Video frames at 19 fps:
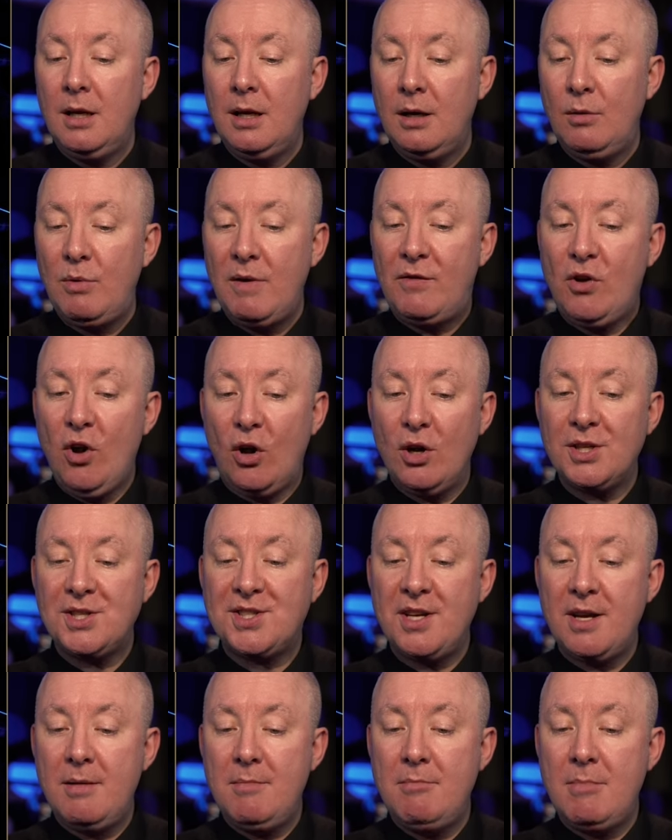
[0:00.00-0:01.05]
we've got
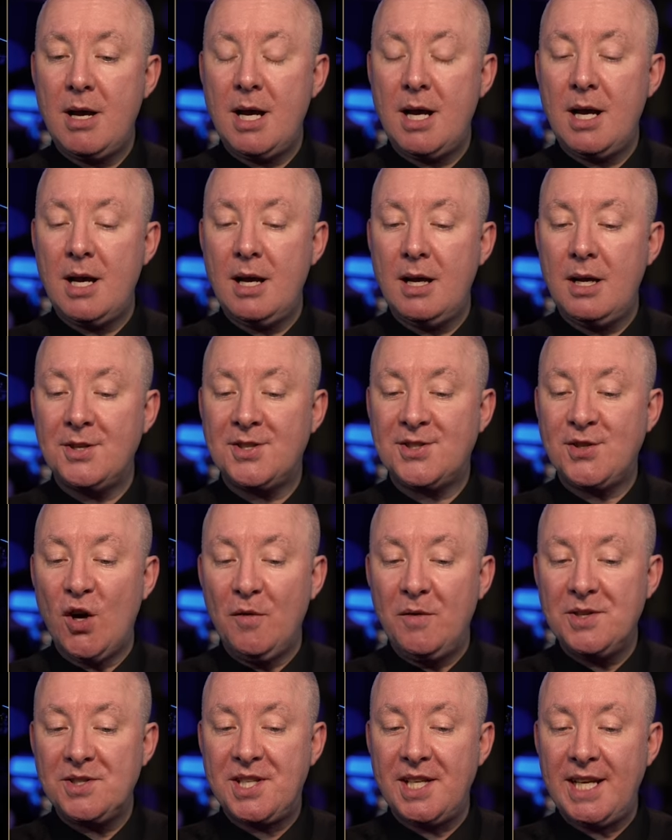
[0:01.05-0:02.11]
some
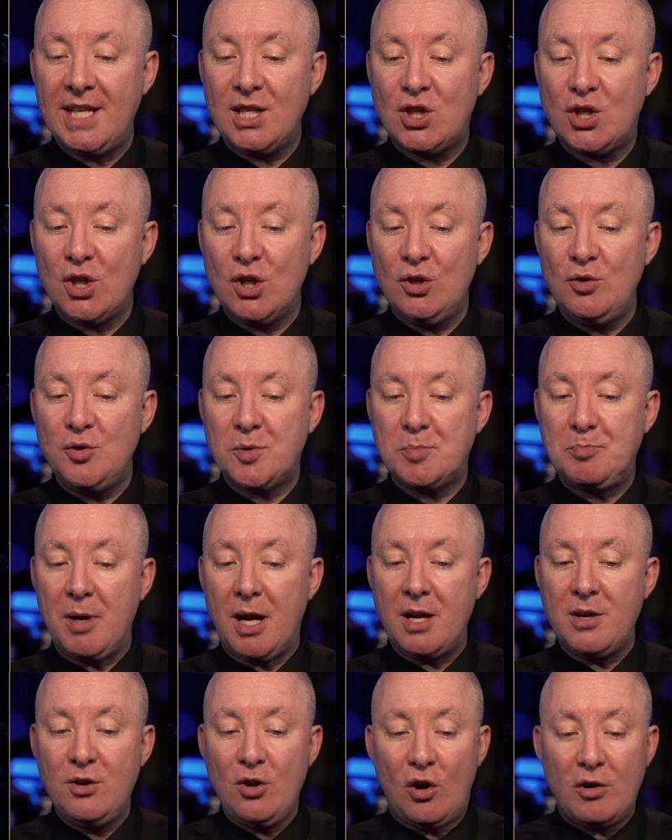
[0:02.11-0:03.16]
solvency issues,
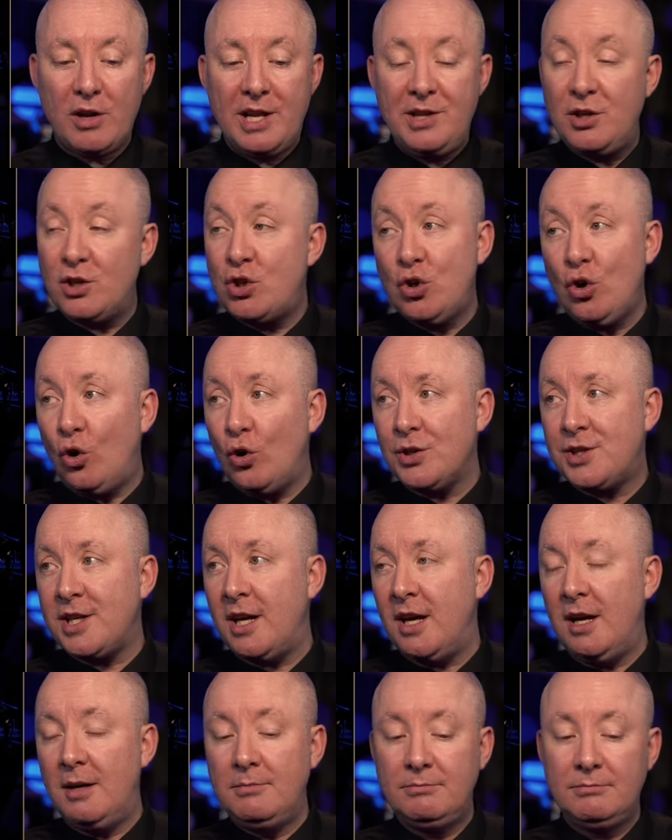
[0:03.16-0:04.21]
but not in the short
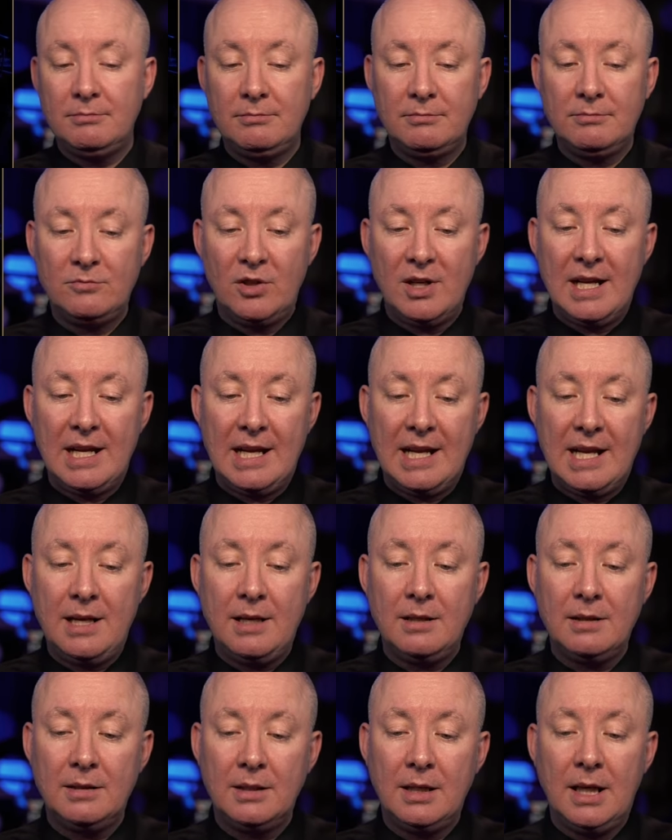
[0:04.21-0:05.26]
term,
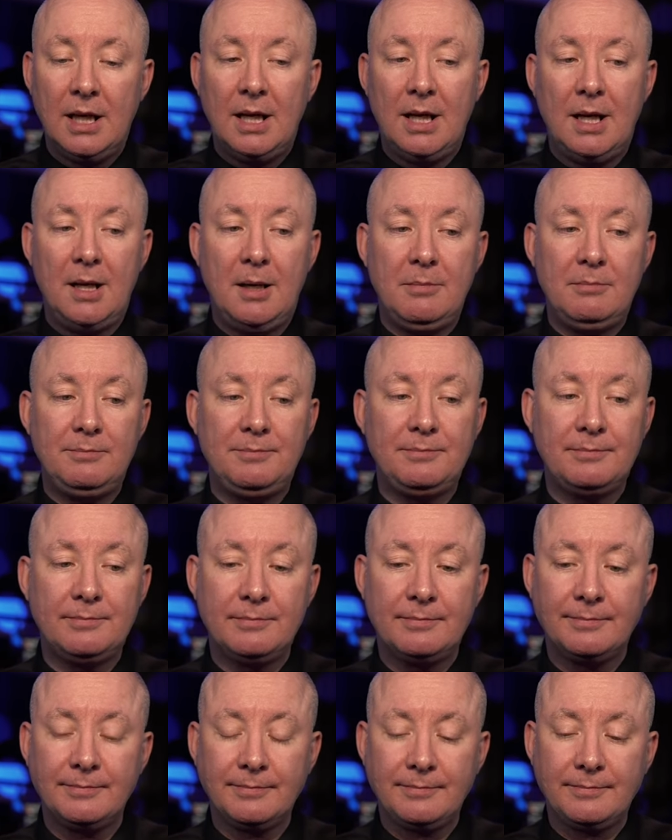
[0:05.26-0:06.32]
really. And
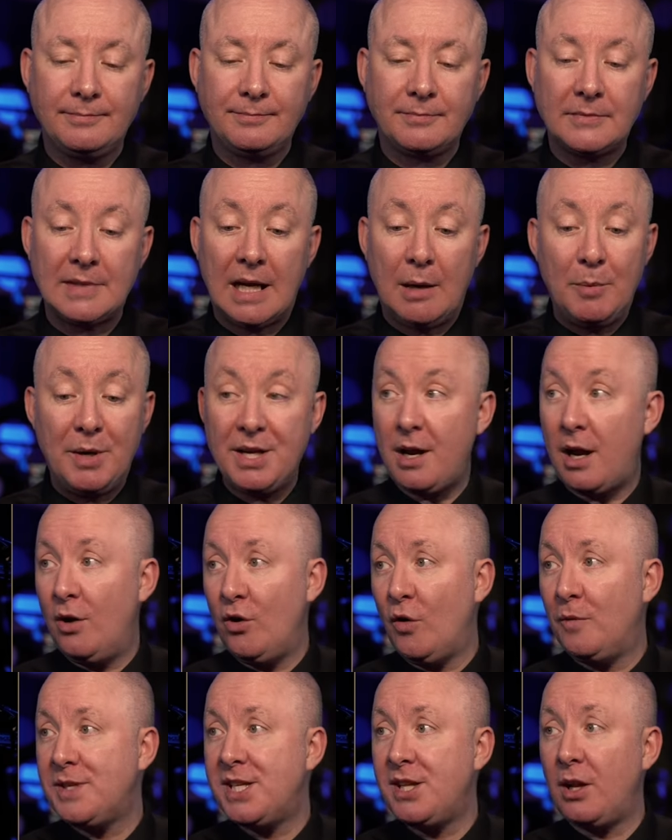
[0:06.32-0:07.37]

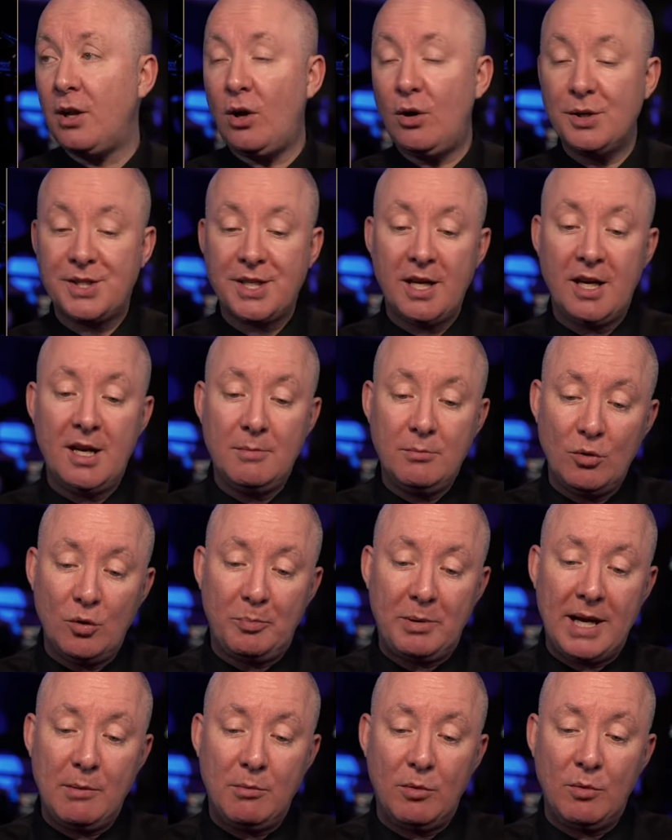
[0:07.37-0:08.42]
obviously, the long term will
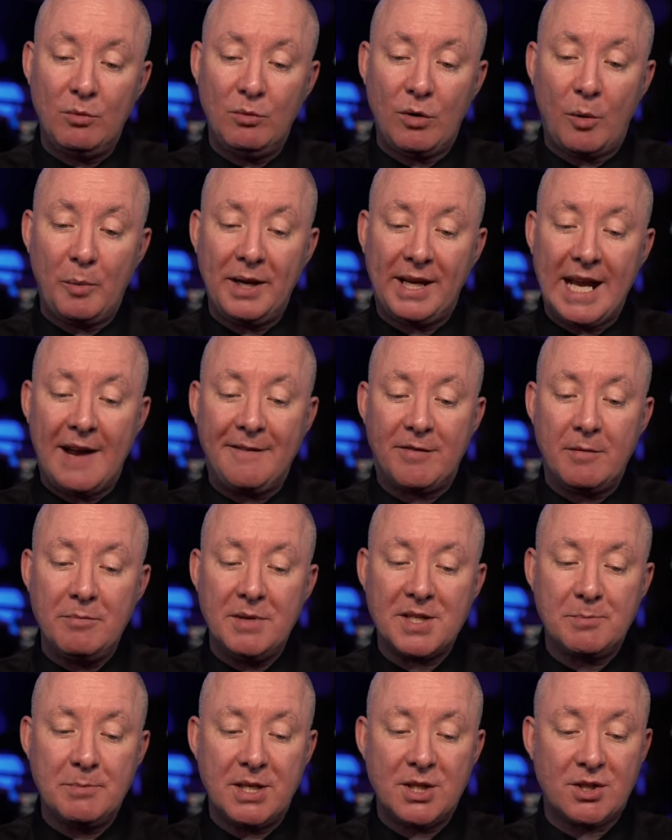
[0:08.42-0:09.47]
be what we get from
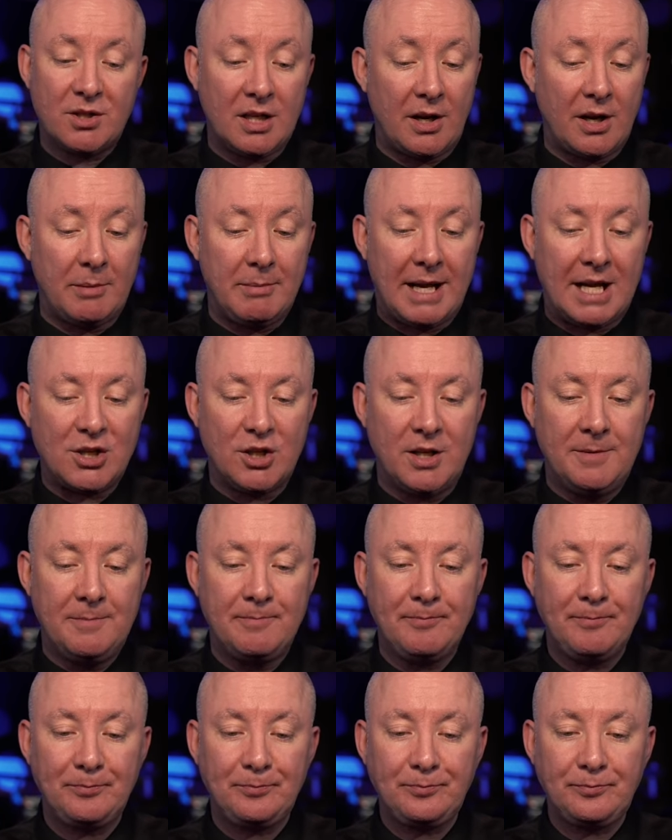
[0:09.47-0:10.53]
this mission, I'd
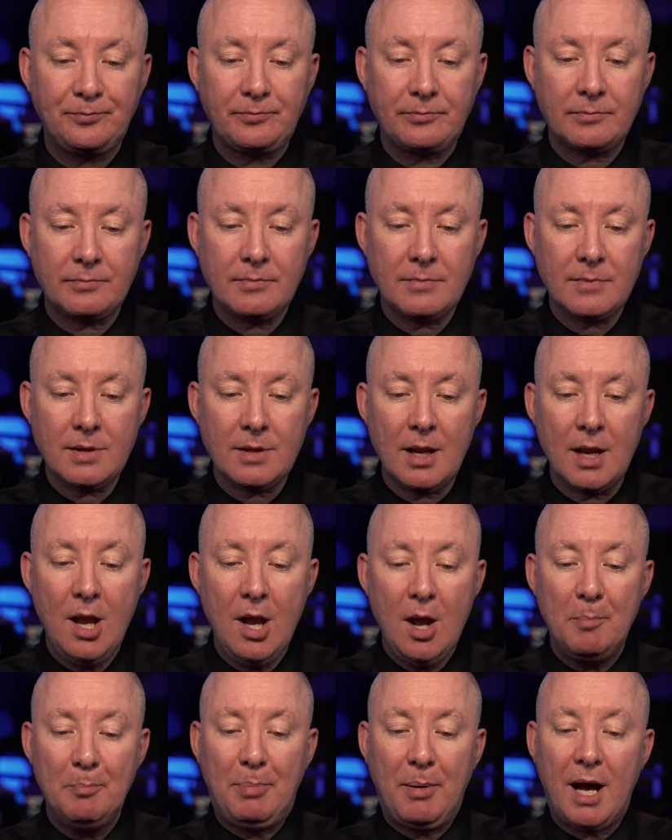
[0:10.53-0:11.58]
imagine.
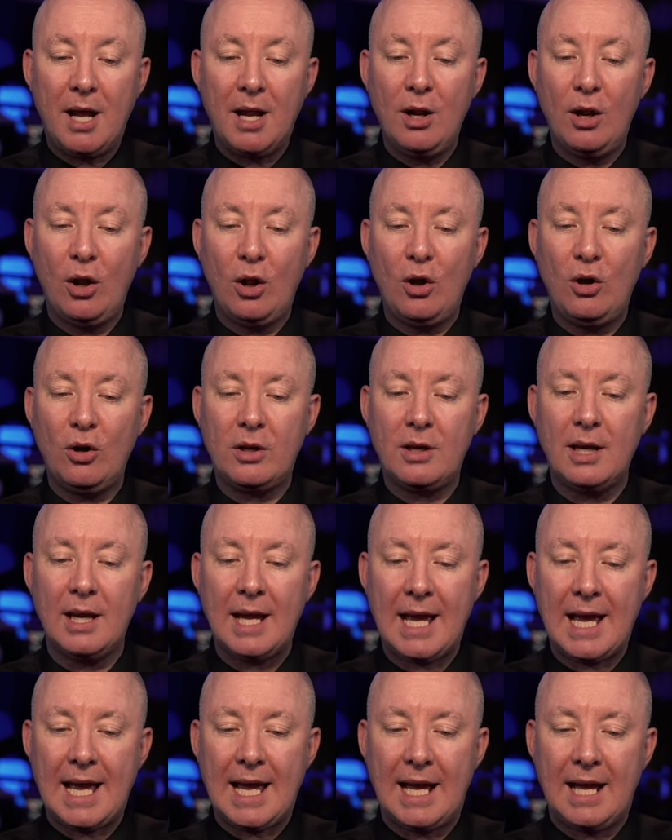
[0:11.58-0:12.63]
But look
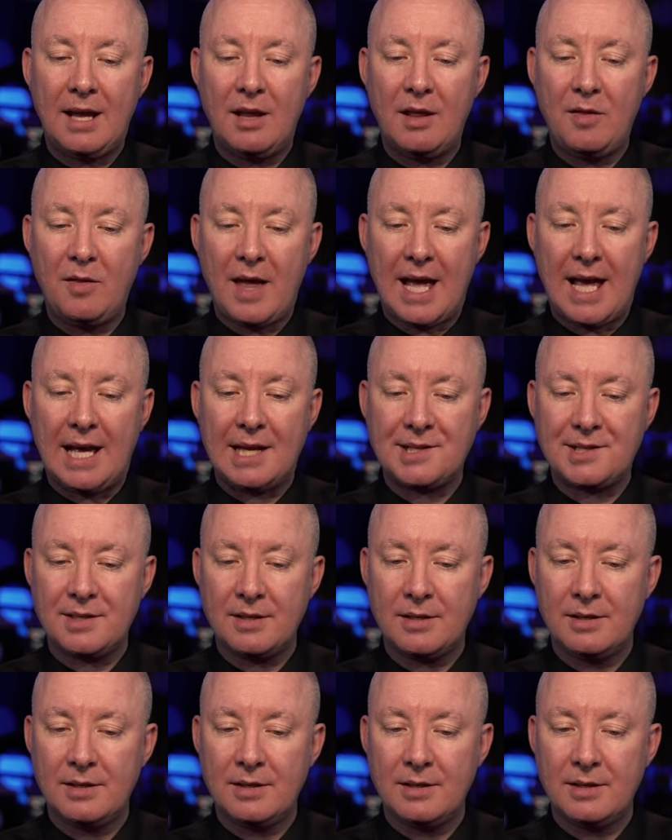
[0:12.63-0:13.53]
at that.